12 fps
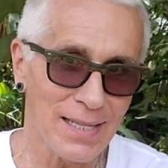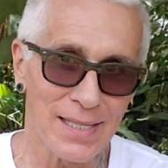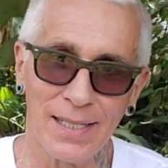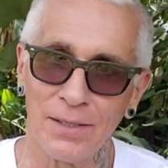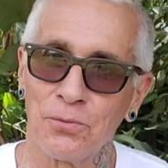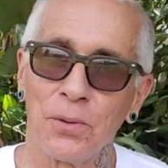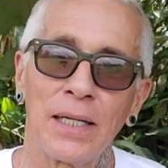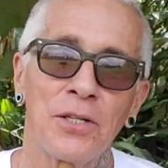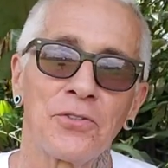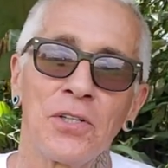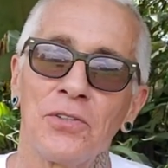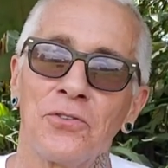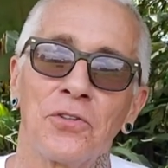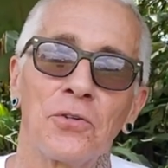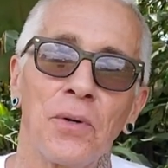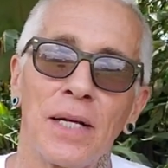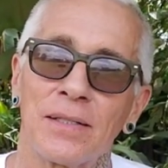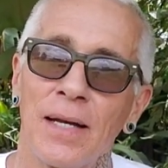think rainy season is a
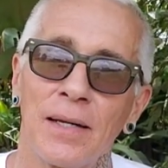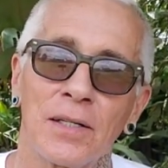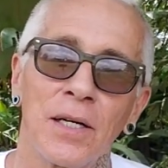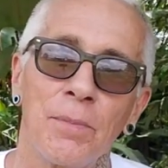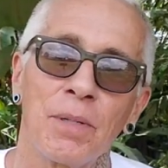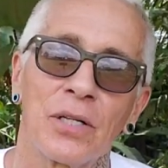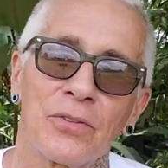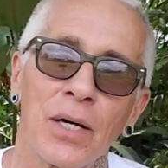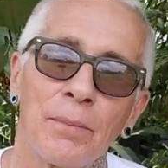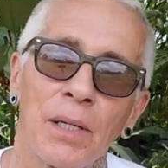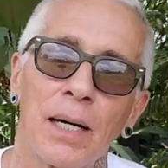great time to come because I'm,